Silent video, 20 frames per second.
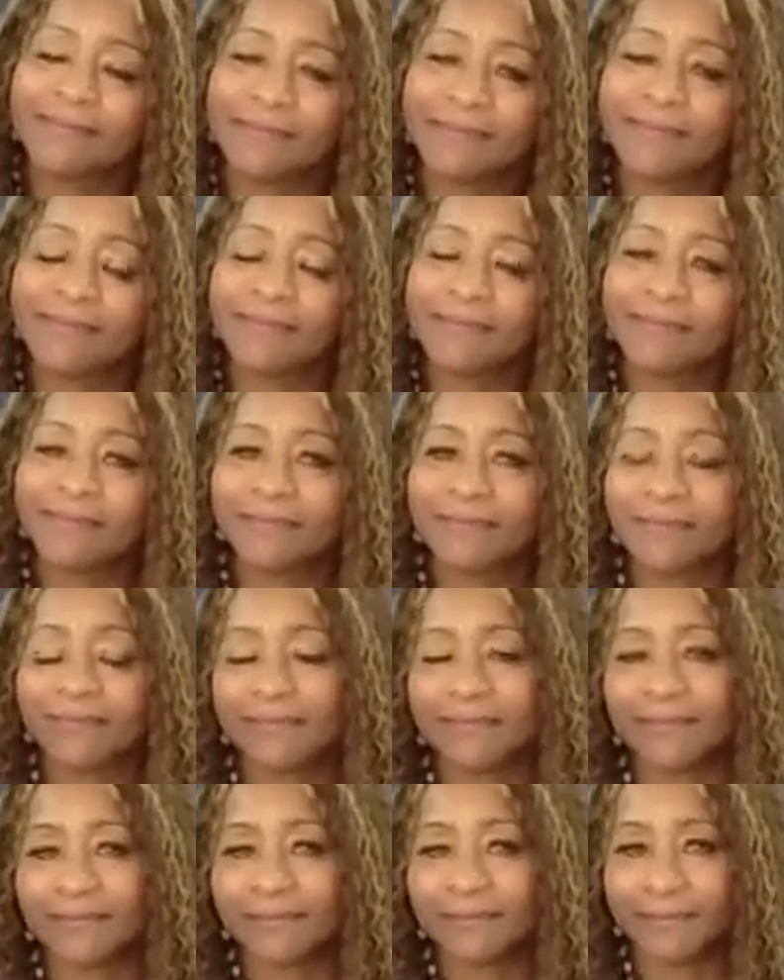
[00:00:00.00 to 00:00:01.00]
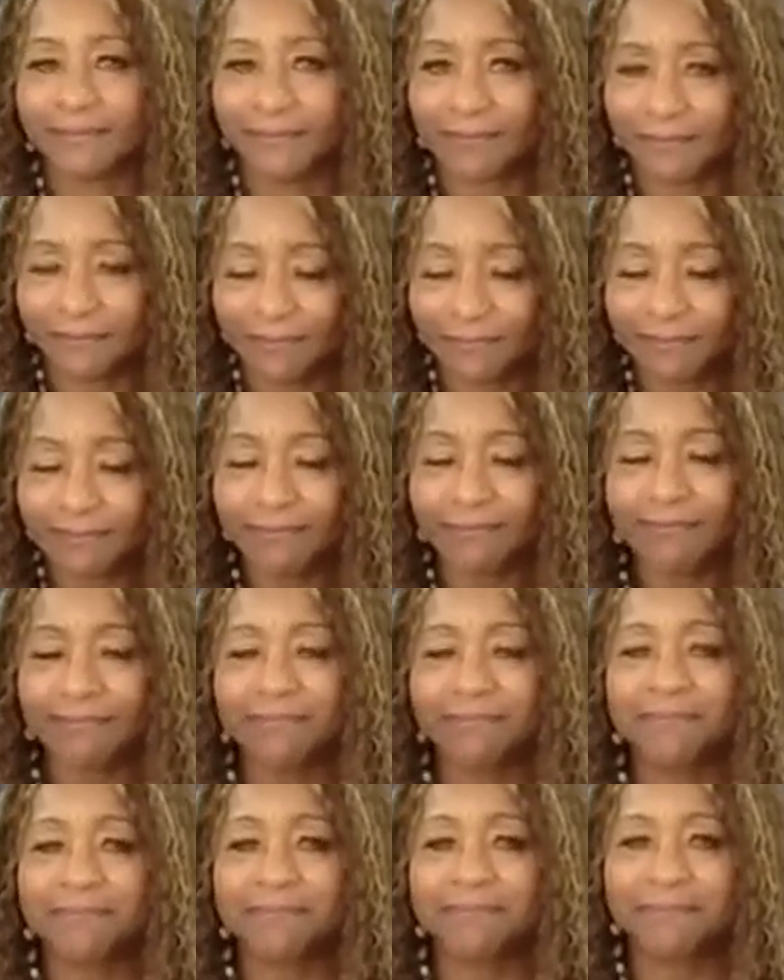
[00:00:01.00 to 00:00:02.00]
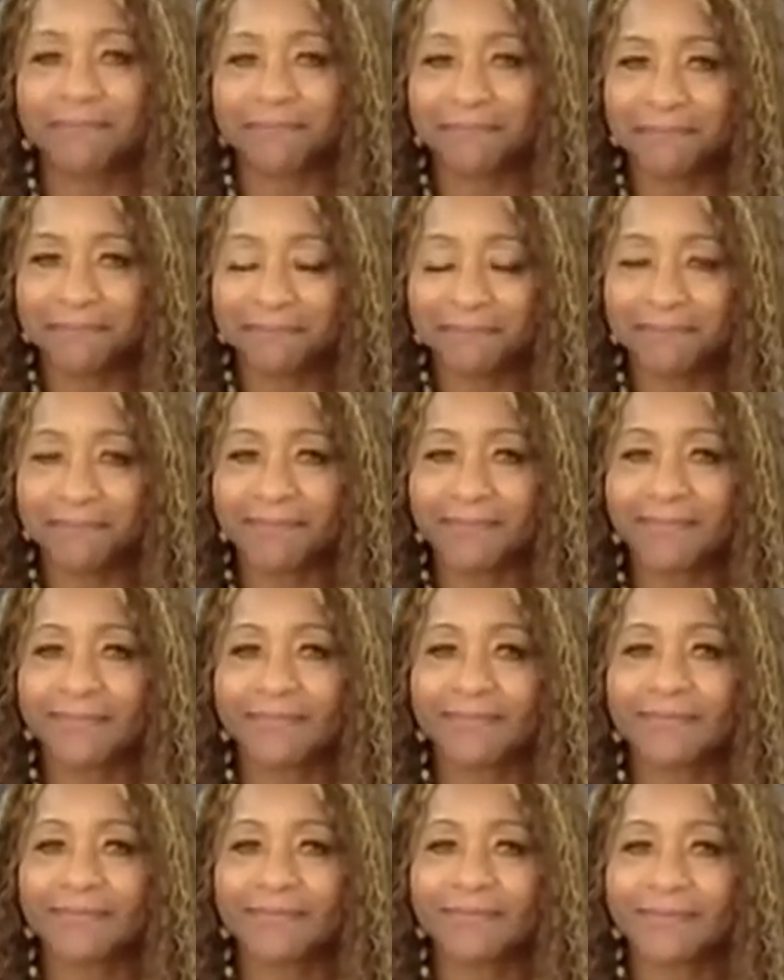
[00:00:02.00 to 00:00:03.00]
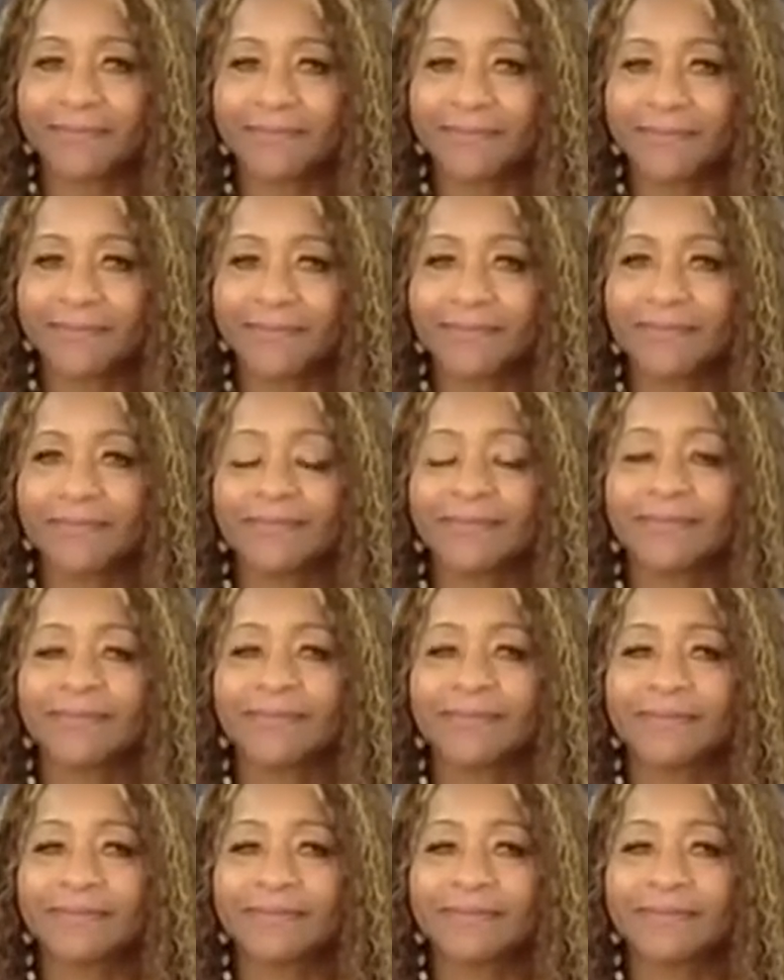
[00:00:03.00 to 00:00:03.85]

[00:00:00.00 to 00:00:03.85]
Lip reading: (silent)